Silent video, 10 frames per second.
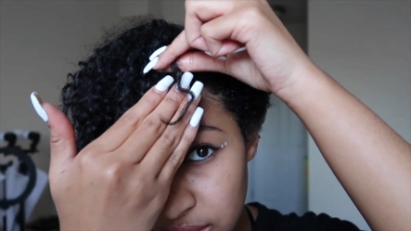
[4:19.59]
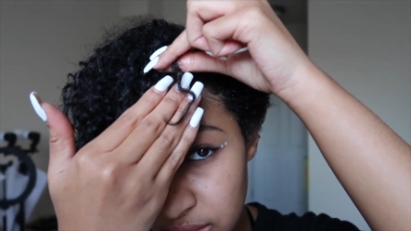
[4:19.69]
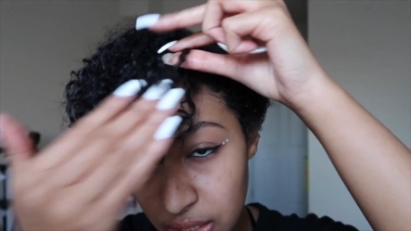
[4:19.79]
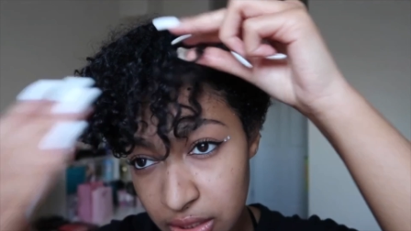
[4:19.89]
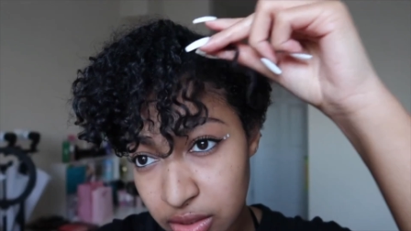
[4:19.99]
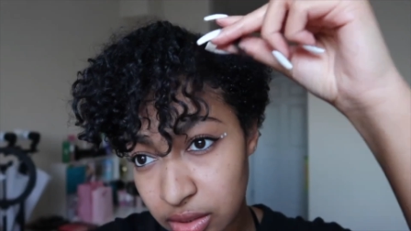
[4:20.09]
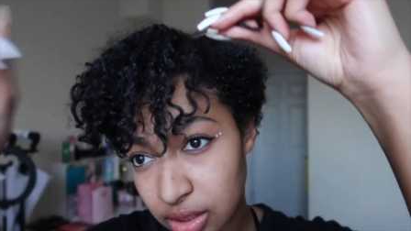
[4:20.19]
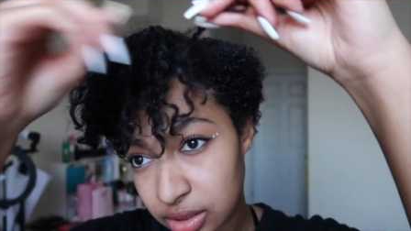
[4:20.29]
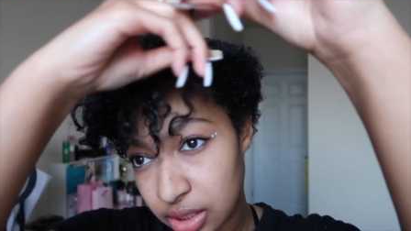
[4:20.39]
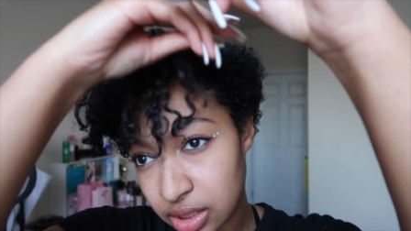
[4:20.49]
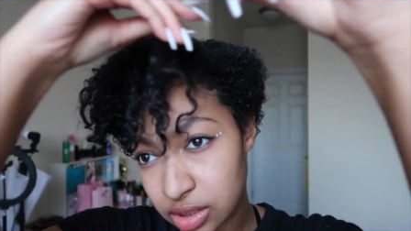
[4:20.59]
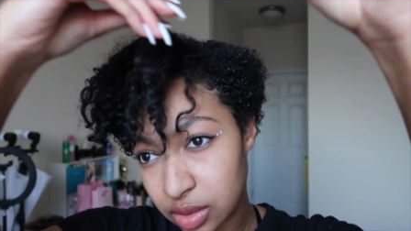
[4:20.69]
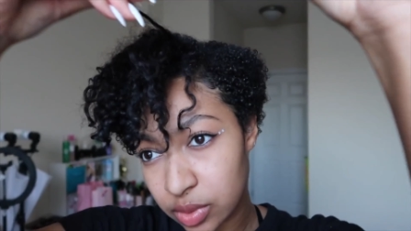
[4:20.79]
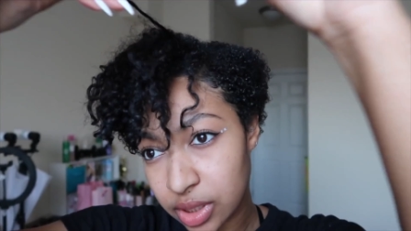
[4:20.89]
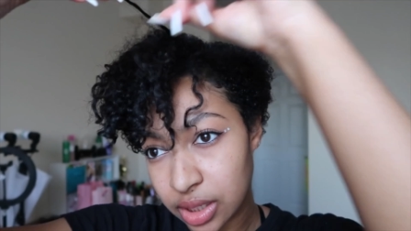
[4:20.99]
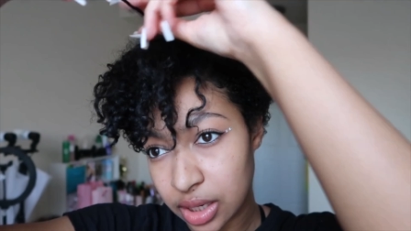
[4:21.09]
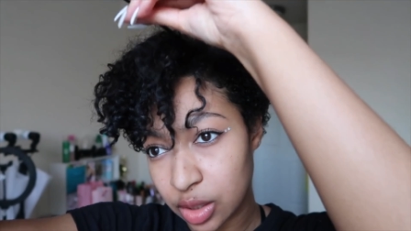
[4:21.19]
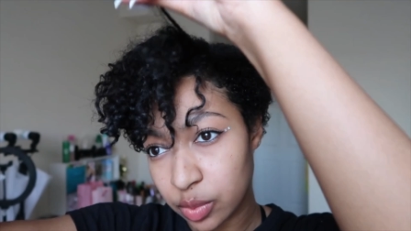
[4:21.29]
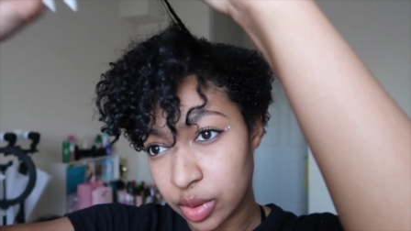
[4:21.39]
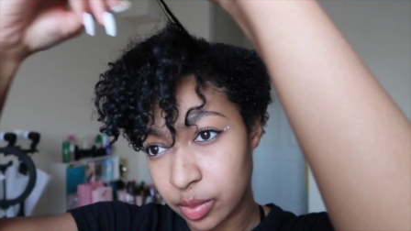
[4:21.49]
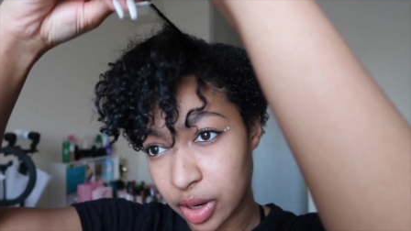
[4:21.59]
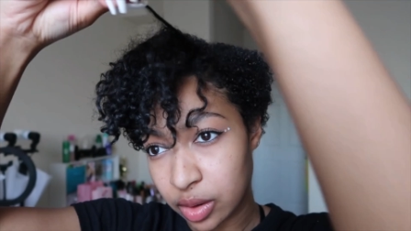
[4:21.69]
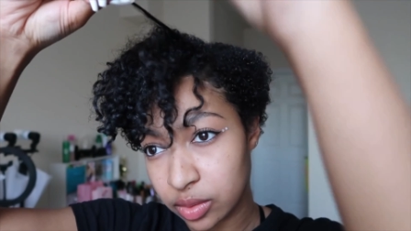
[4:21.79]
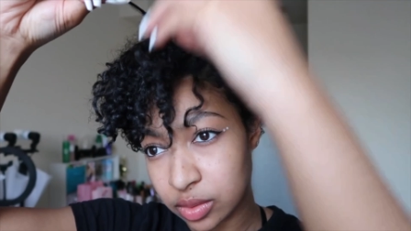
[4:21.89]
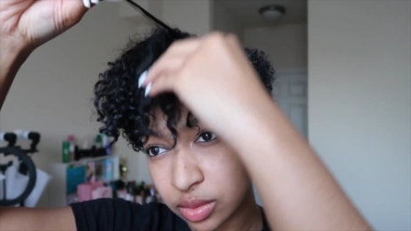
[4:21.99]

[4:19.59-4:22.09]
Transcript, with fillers: that's not a curl at the end, so we're gonna help him out.